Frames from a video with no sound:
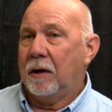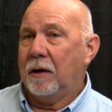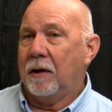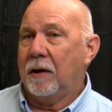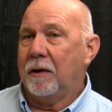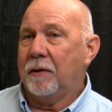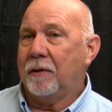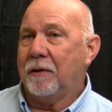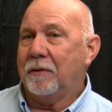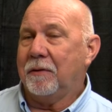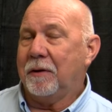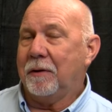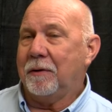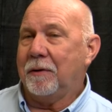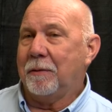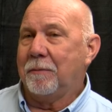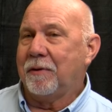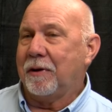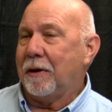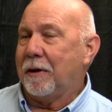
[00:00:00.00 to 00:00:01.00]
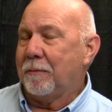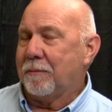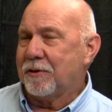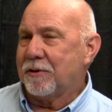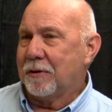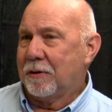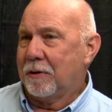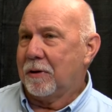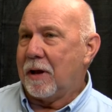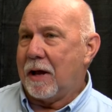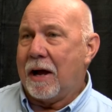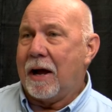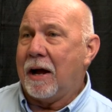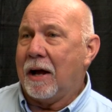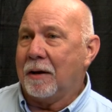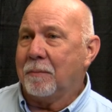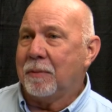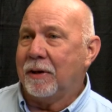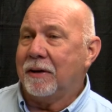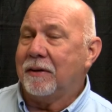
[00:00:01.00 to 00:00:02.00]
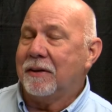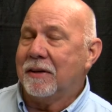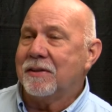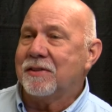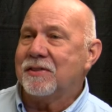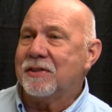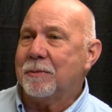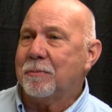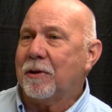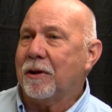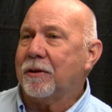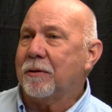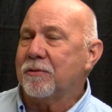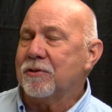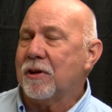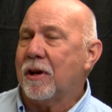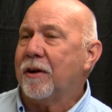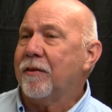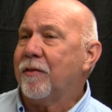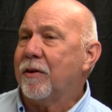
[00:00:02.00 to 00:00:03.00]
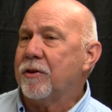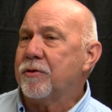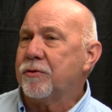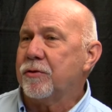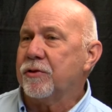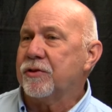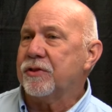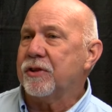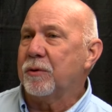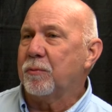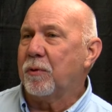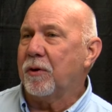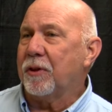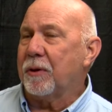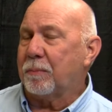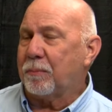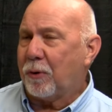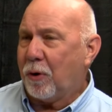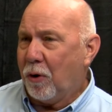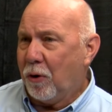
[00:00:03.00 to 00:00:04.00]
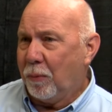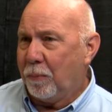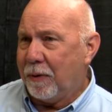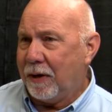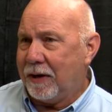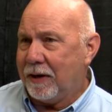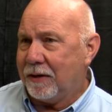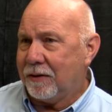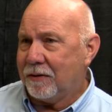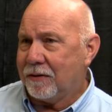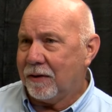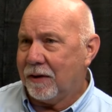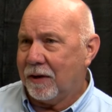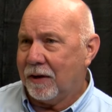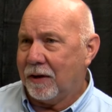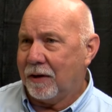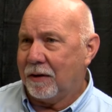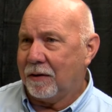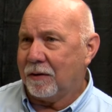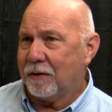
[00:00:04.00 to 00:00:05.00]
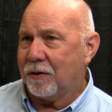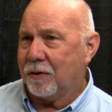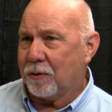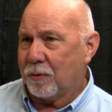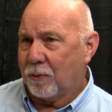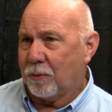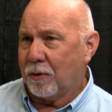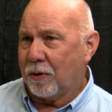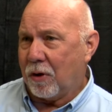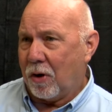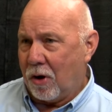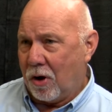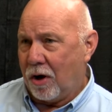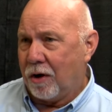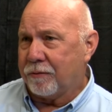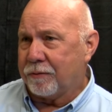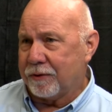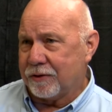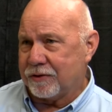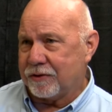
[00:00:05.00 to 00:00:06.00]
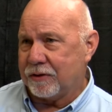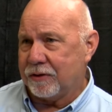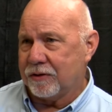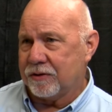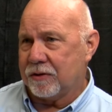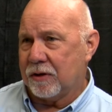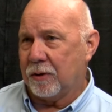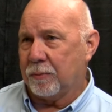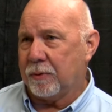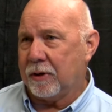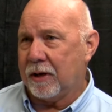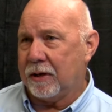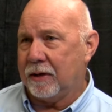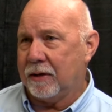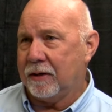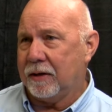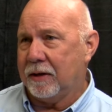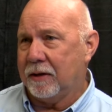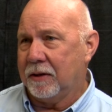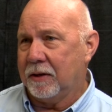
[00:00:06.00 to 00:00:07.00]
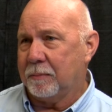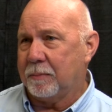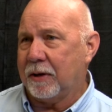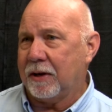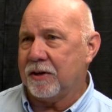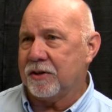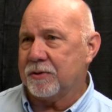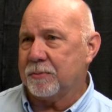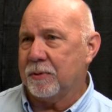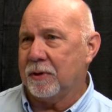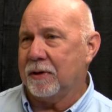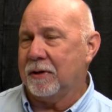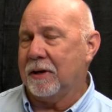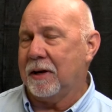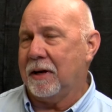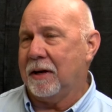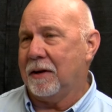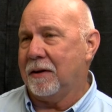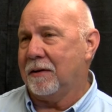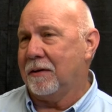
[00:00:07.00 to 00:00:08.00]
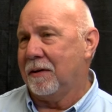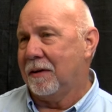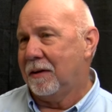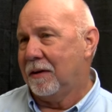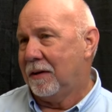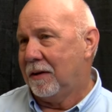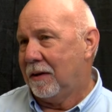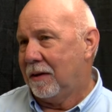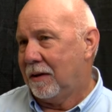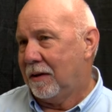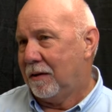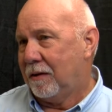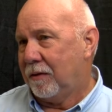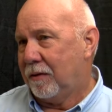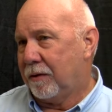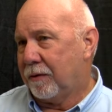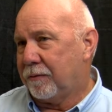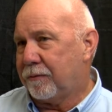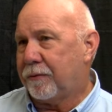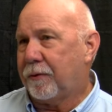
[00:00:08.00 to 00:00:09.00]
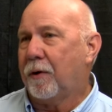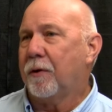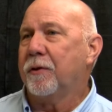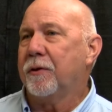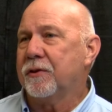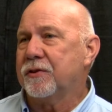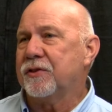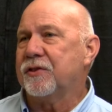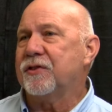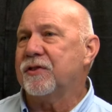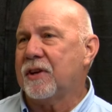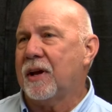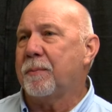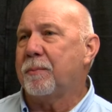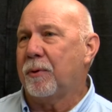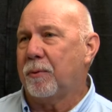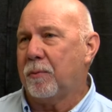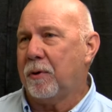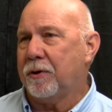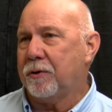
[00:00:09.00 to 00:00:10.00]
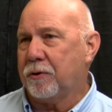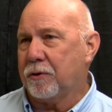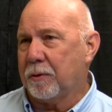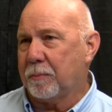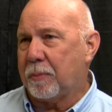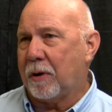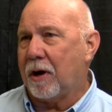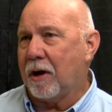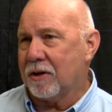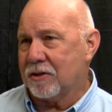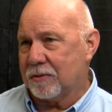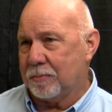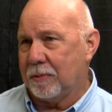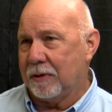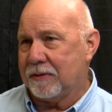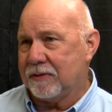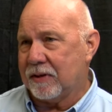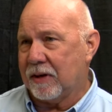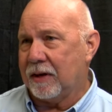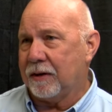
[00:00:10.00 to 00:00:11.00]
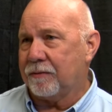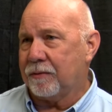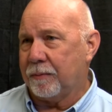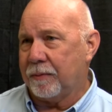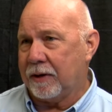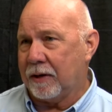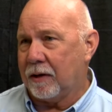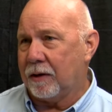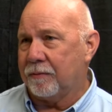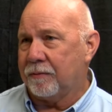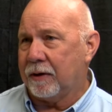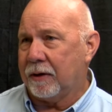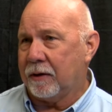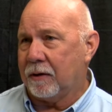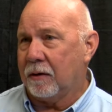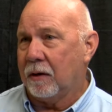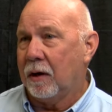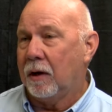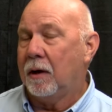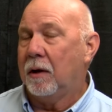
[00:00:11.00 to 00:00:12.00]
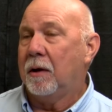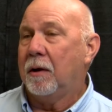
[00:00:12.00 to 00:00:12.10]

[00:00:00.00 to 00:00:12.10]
And it was a little odd, but it did seem like there's a lot of interest in where the probate court office is located, in the basement and the furthest step away you could possibly take from the elevator,